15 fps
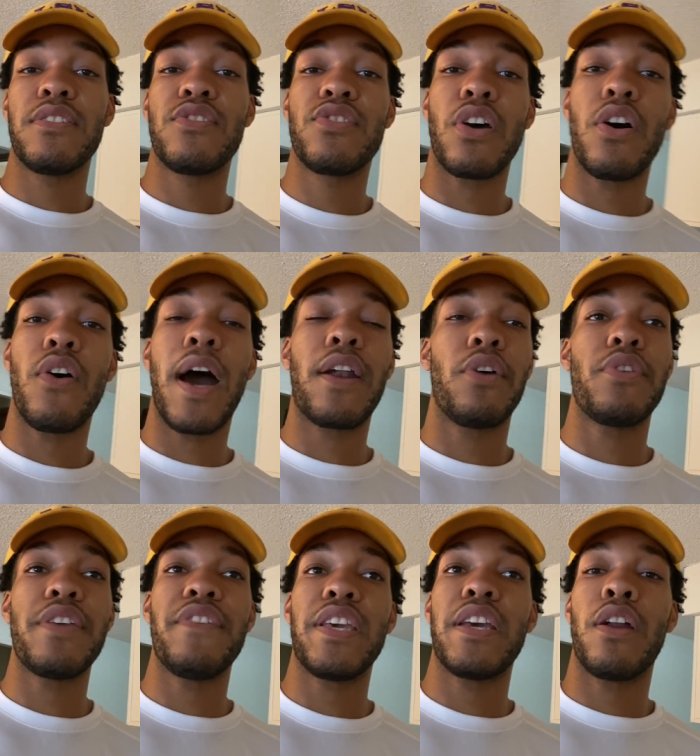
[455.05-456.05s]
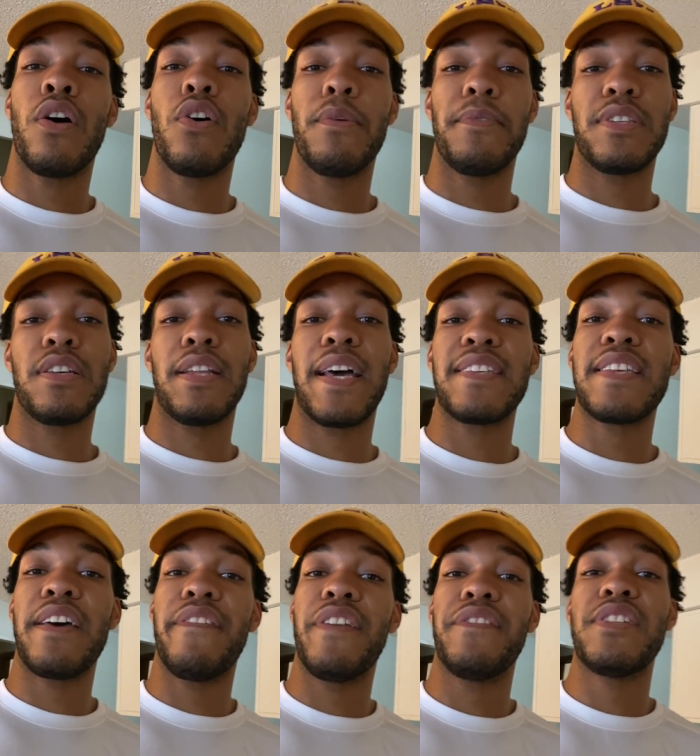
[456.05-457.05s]
So I don't even get home until like
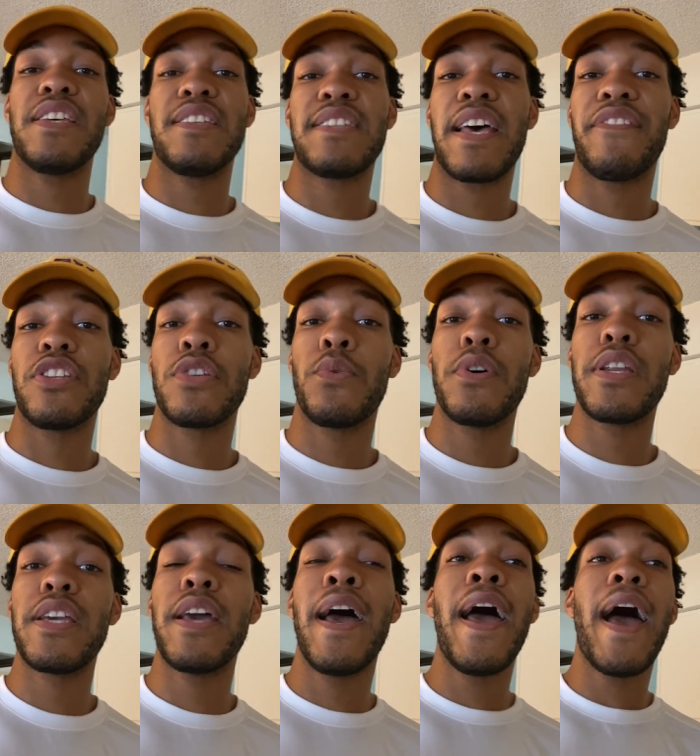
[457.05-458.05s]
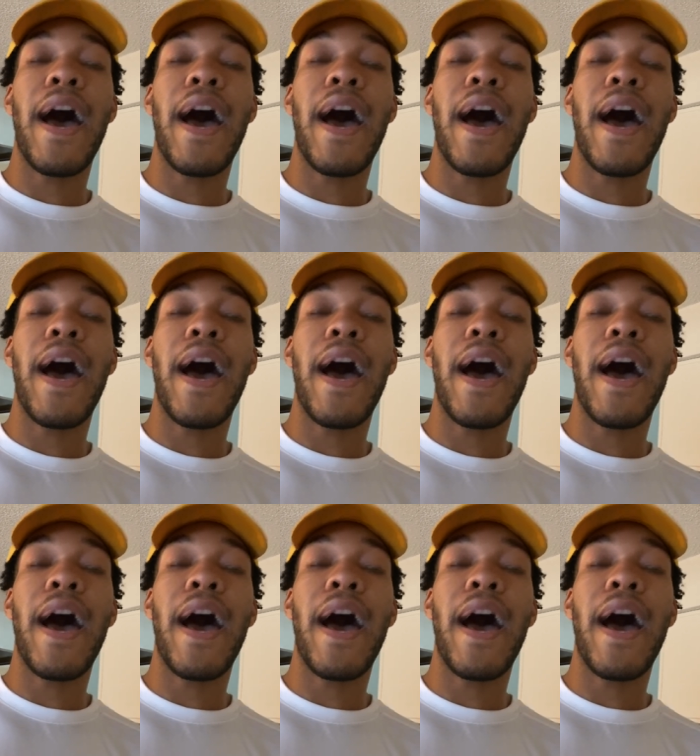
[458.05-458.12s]
715, 720.